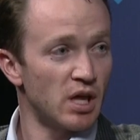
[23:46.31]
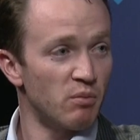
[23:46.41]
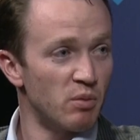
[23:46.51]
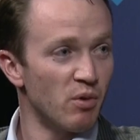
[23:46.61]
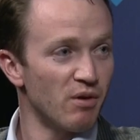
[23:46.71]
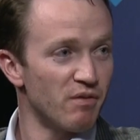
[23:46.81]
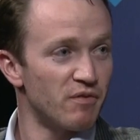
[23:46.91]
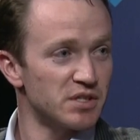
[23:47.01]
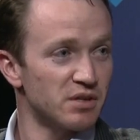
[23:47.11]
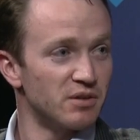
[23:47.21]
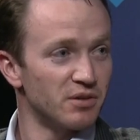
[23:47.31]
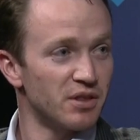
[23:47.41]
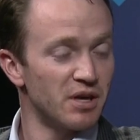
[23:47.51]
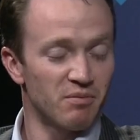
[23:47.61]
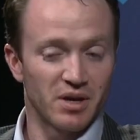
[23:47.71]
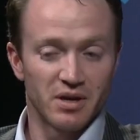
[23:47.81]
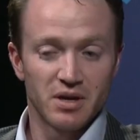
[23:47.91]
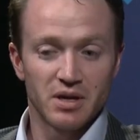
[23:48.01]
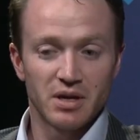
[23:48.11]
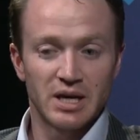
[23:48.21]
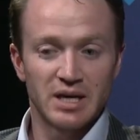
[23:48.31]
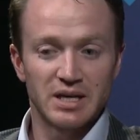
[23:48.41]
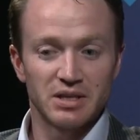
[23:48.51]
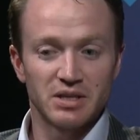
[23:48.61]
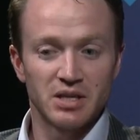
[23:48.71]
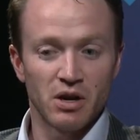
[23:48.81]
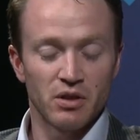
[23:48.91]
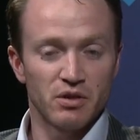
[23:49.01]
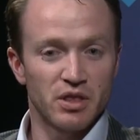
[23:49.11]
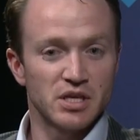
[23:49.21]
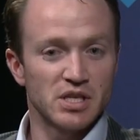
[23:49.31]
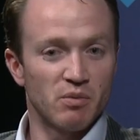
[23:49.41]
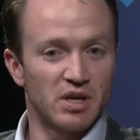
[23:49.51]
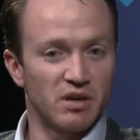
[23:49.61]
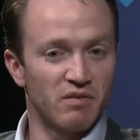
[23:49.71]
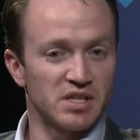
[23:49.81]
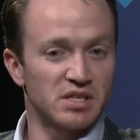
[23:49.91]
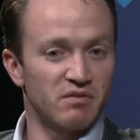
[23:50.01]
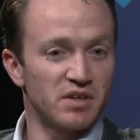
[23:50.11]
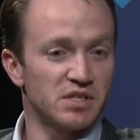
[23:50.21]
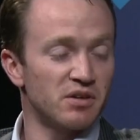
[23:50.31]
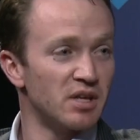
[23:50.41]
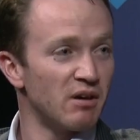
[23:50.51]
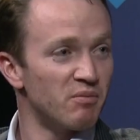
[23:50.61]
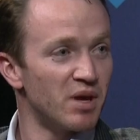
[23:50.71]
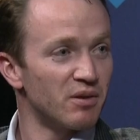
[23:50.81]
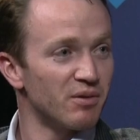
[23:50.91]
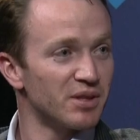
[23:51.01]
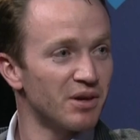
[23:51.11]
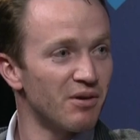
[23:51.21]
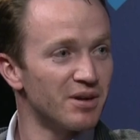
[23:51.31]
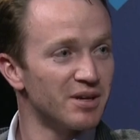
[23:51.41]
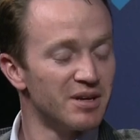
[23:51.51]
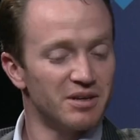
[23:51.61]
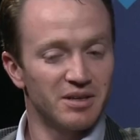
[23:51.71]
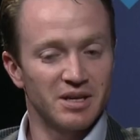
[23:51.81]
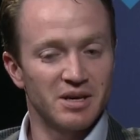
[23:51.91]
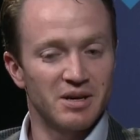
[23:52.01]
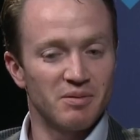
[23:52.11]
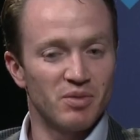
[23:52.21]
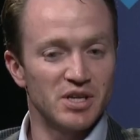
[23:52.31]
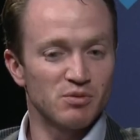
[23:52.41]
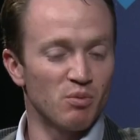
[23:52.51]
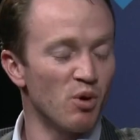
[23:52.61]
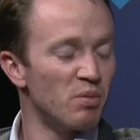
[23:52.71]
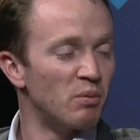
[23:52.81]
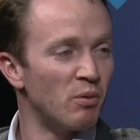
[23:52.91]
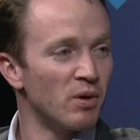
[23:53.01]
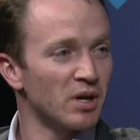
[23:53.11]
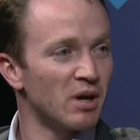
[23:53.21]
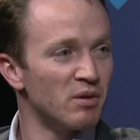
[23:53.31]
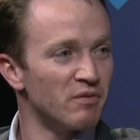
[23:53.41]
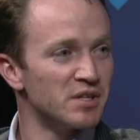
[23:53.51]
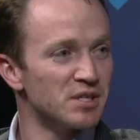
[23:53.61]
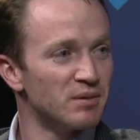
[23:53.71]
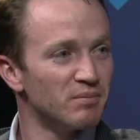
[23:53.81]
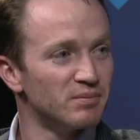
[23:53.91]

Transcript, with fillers: That'd be more of a physical thing, but uh, are there things that we can invest in physically that would make North Dakota a place where more people want to come and visit?